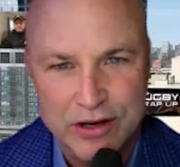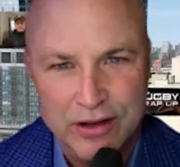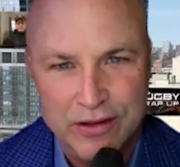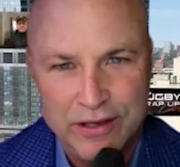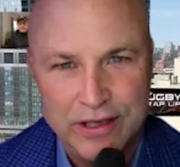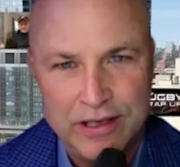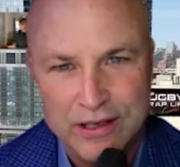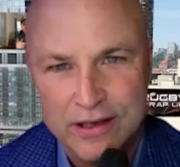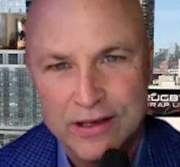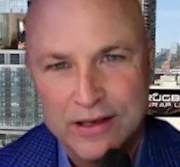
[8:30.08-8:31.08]
the
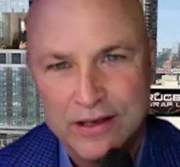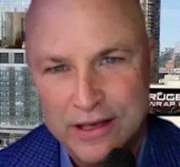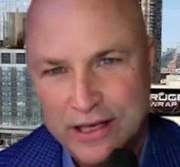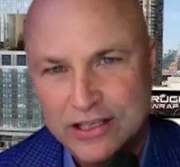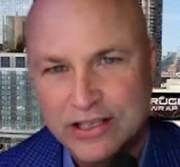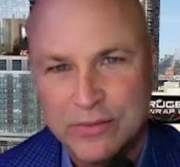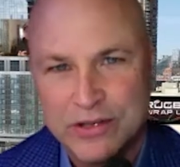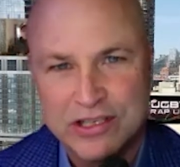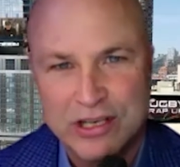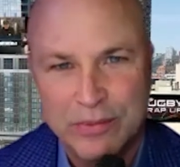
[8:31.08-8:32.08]
east of the
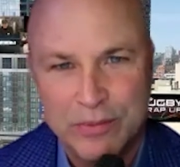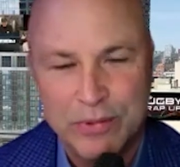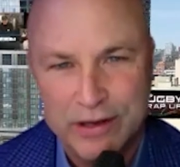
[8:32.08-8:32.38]
Mississippi. But